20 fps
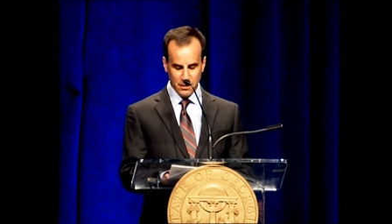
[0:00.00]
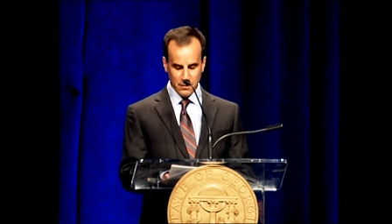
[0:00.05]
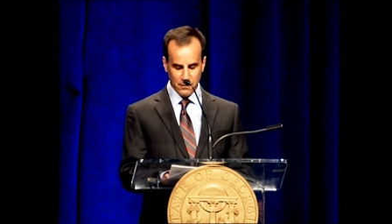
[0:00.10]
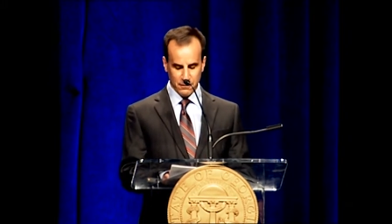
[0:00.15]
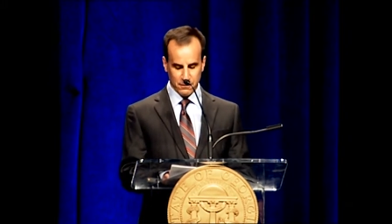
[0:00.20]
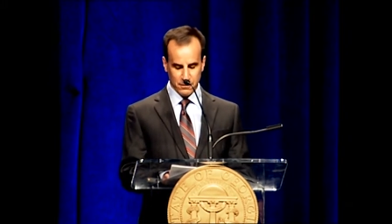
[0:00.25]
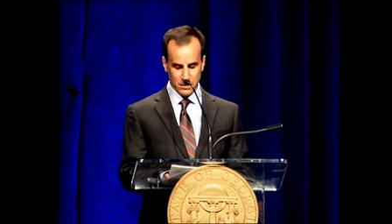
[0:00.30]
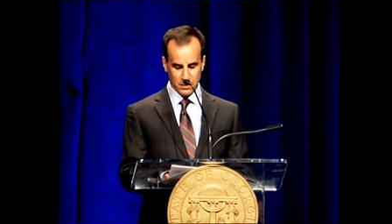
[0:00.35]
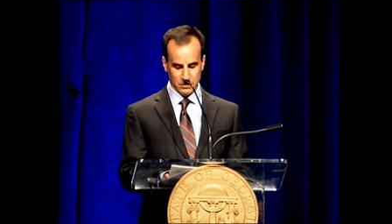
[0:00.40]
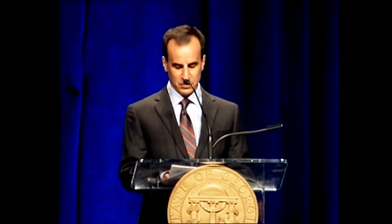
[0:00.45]

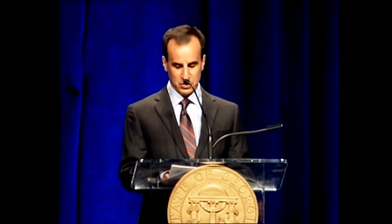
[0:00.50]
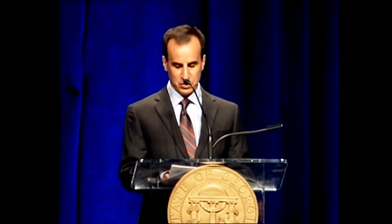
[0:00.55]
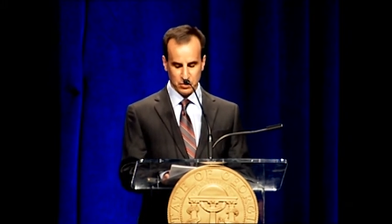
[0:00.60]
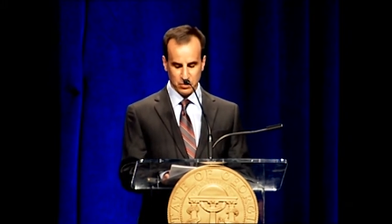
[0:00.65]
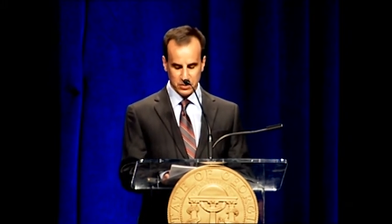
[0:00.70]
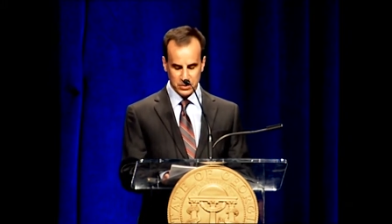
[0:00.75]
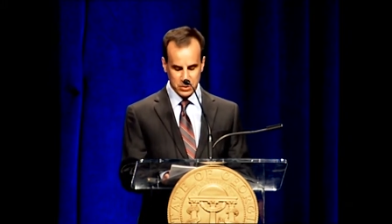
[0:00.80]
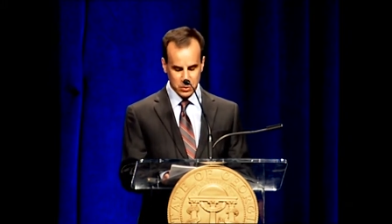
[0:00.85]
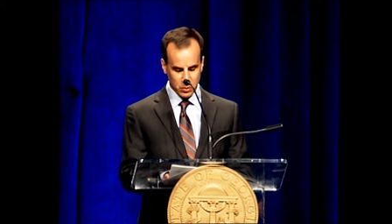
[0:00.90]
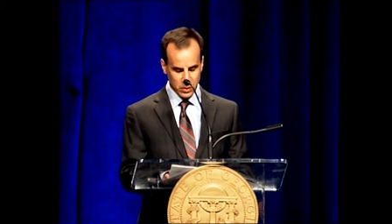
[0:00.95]
from
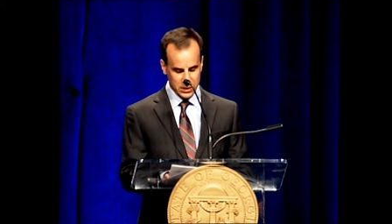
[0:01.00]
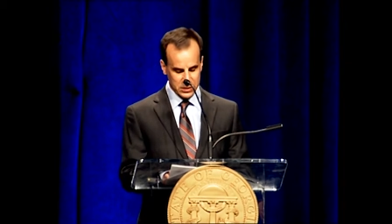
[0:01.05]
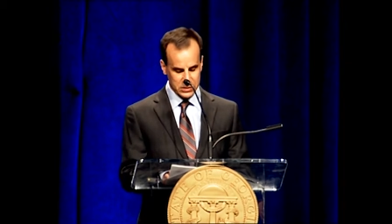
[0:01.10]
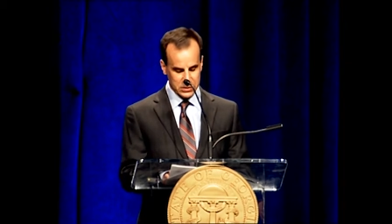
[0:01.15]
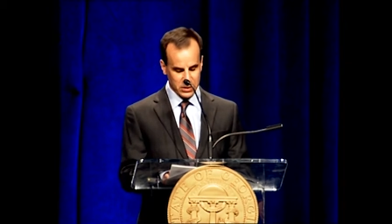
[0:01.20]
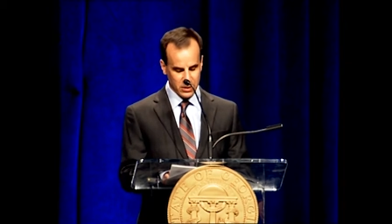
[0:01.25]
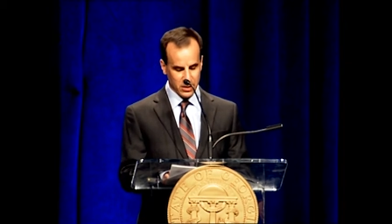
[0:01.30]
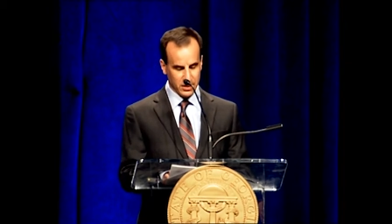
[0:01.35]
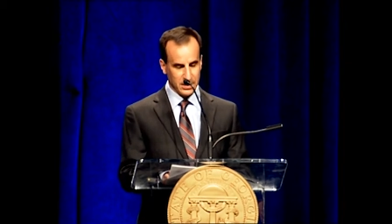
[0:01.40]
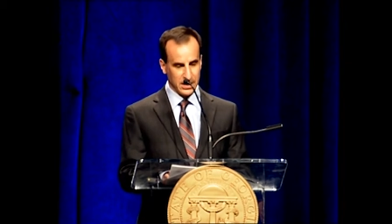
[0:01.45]
Georgia Quick
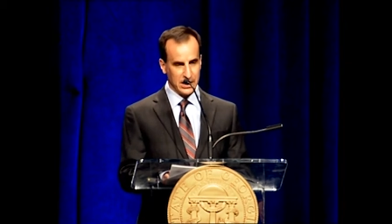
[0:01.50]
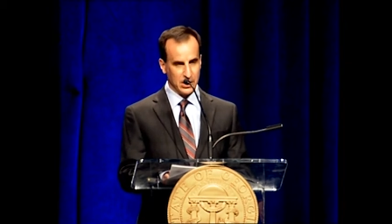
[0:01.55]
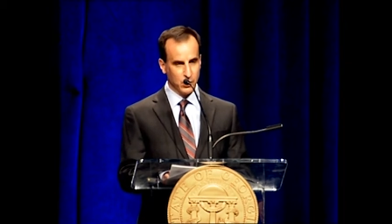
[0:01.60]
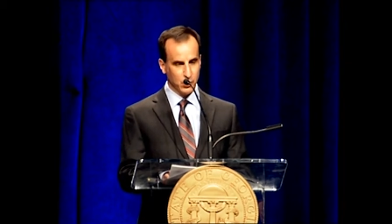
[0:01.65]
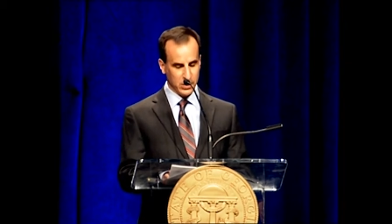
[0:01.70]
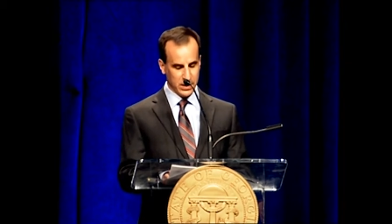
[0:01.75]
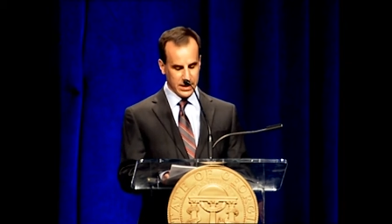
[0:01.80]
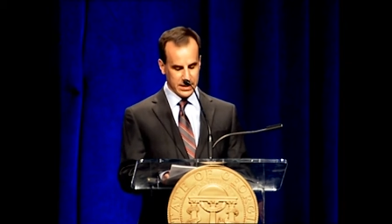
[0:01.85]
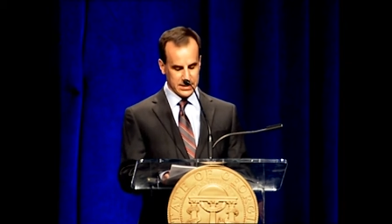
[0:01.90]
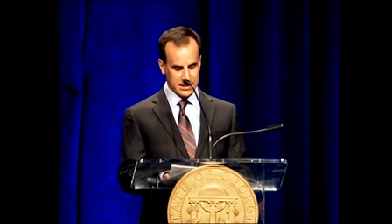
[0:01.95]
Start and
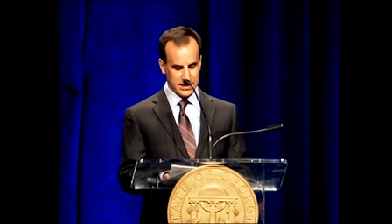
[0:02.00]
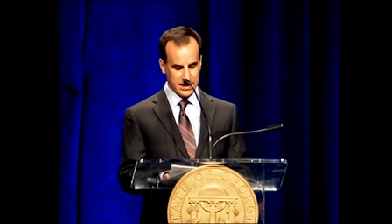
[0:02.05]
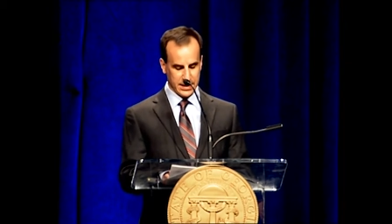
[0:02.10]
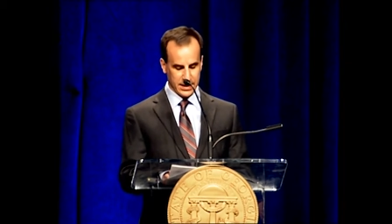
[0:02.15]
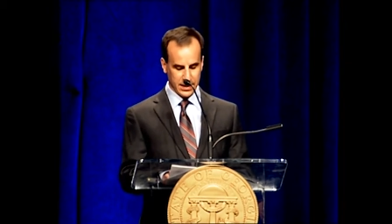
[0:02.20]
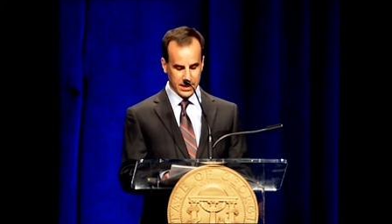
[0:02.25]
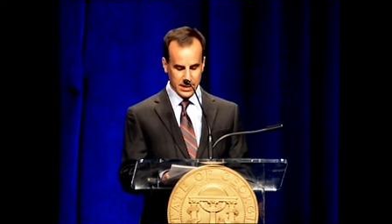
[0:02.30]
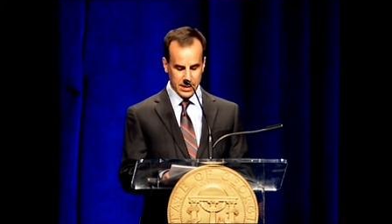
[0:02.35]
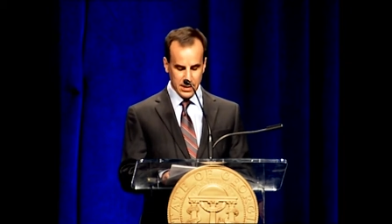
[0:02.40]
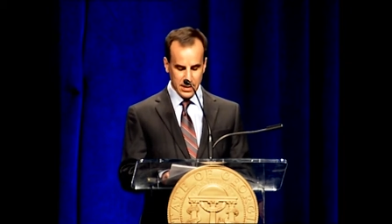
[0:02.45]
Gwinnett
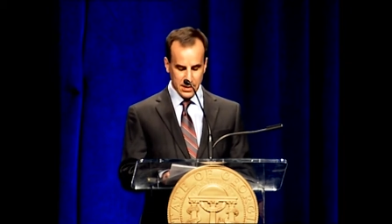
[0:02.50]
Tech.